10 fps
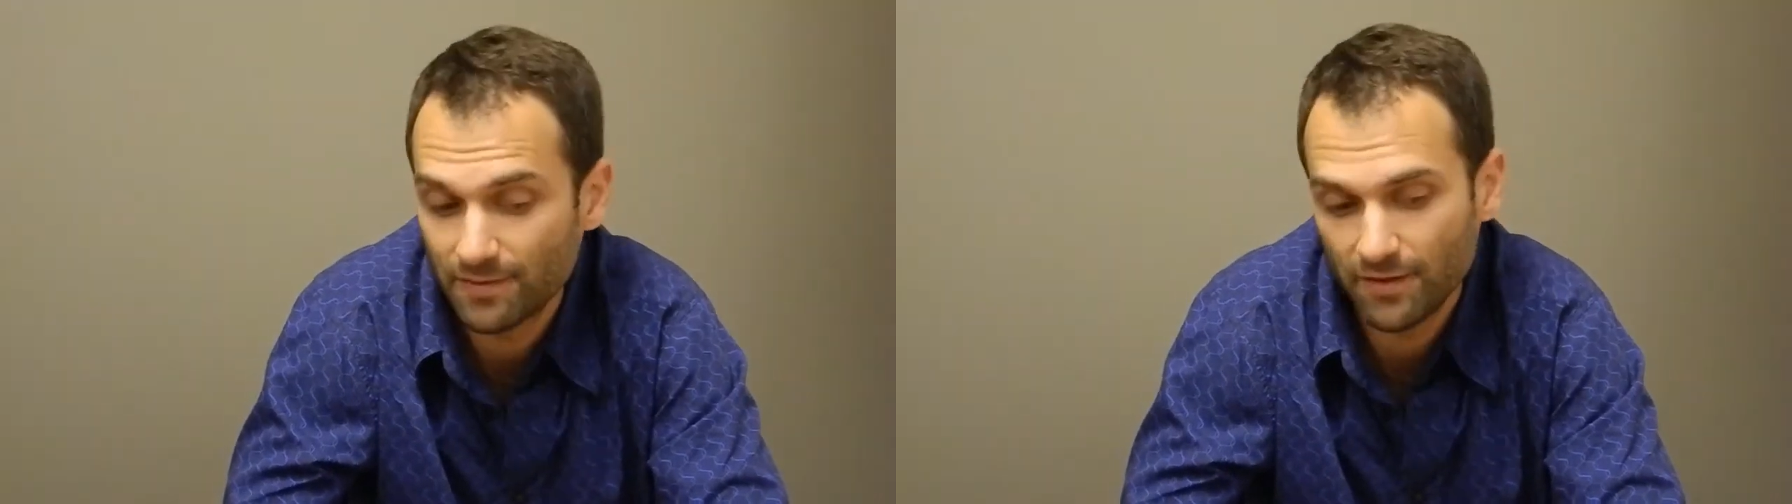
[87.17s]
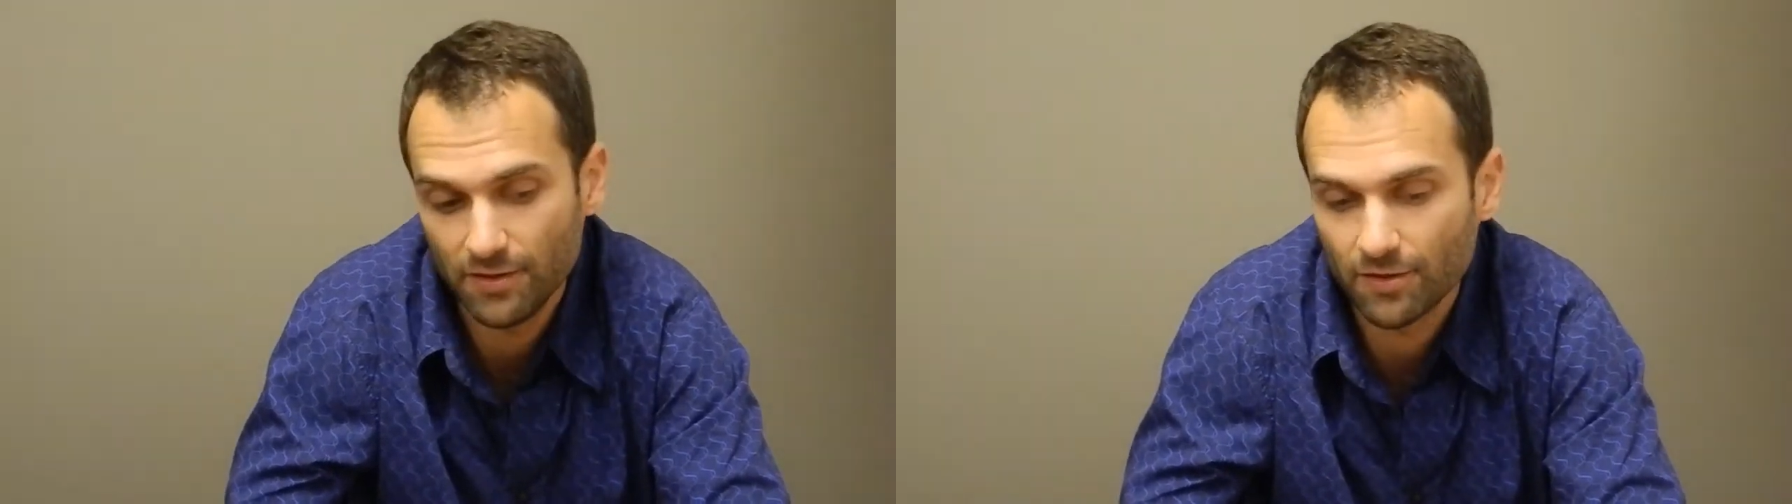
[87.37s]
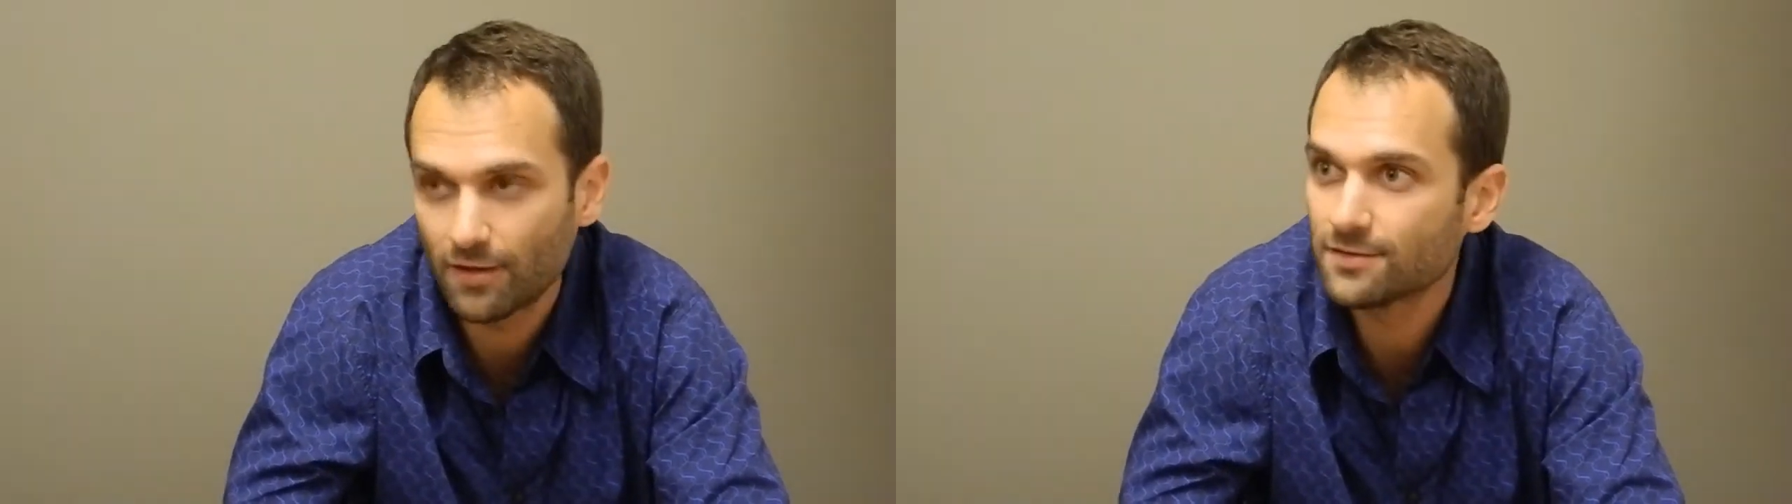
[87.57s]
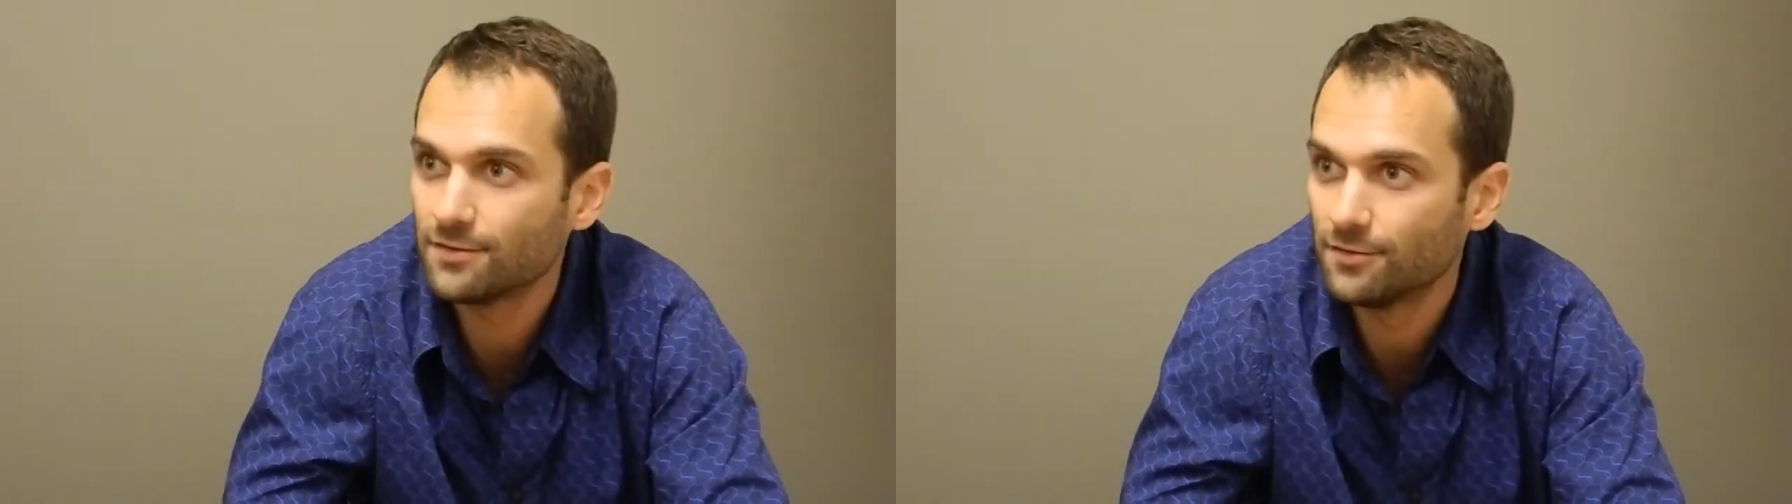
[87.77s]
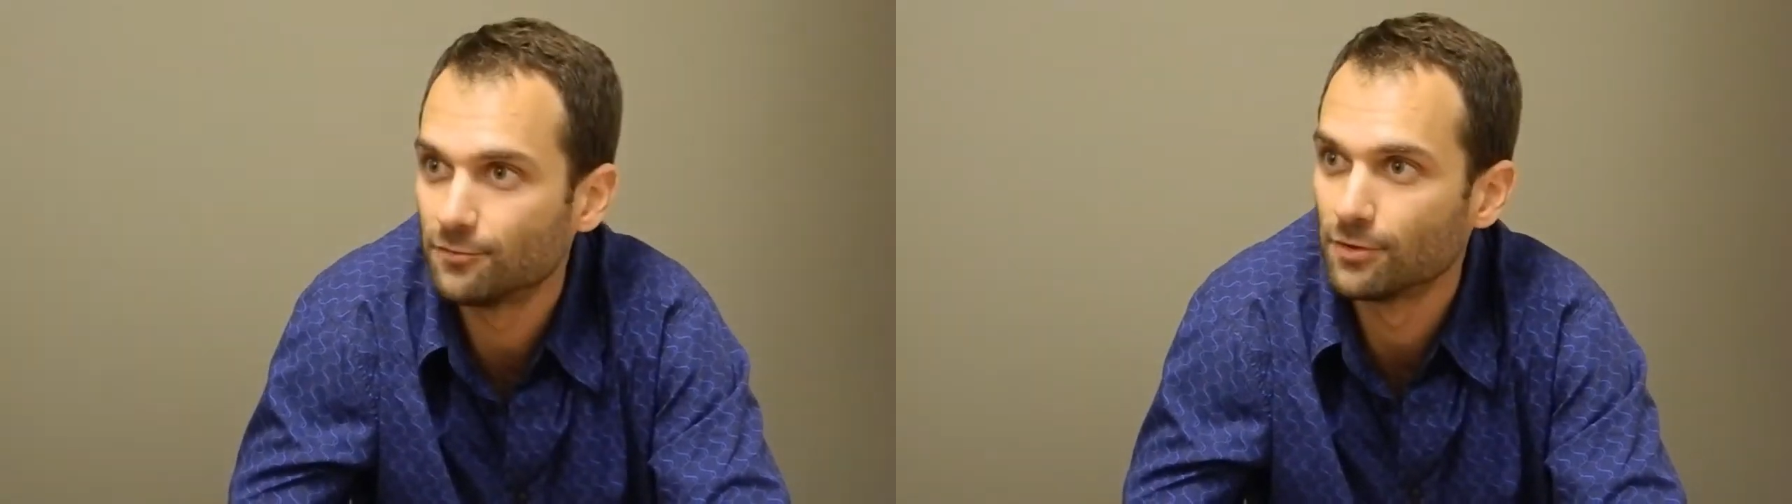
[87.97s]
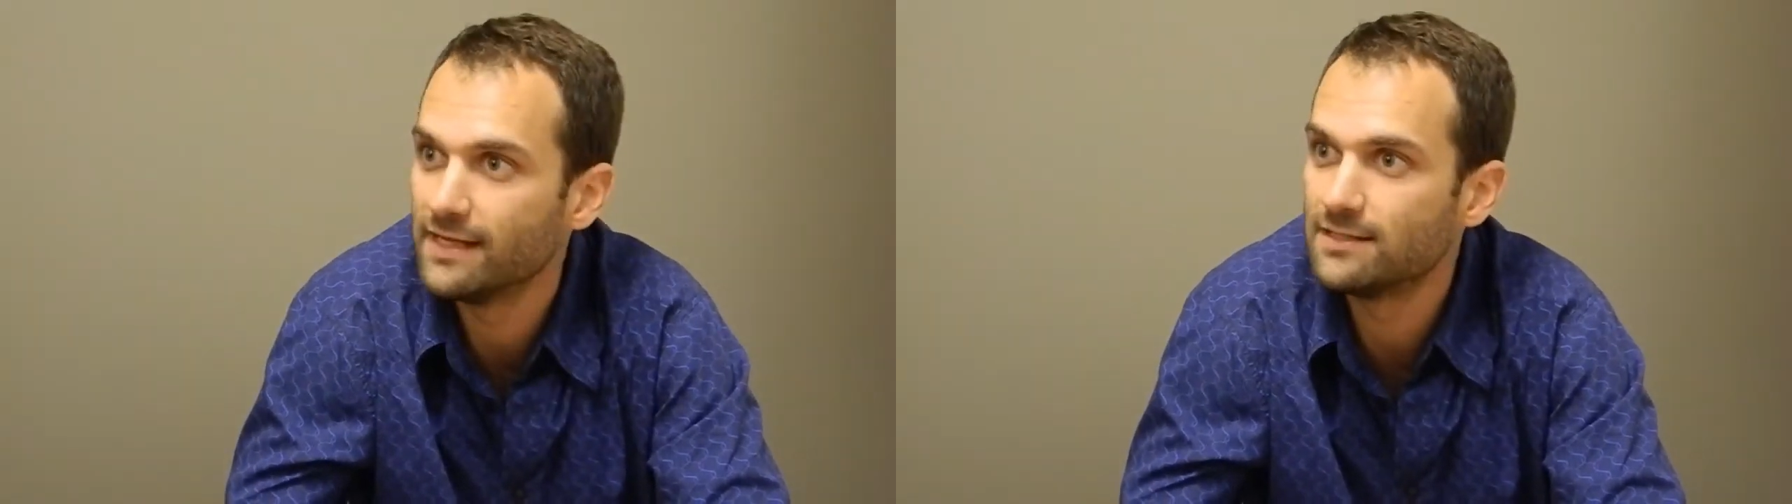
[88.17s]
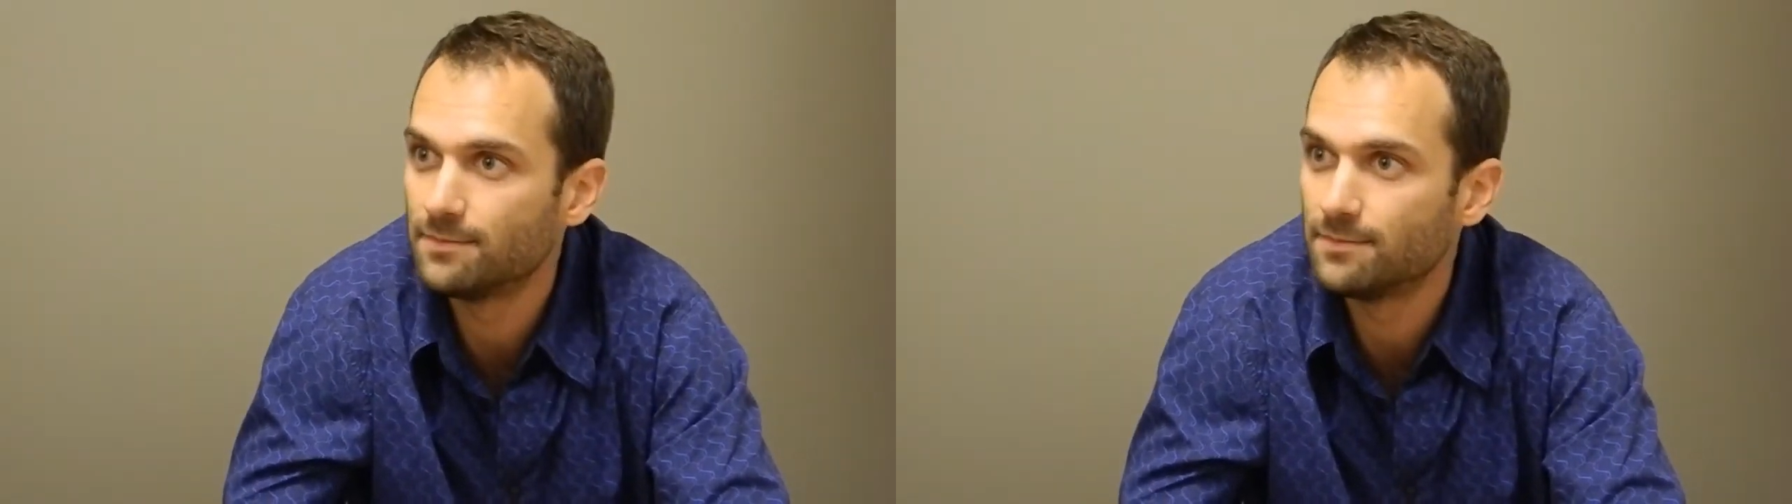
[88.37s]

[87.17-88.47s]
but then you could also relate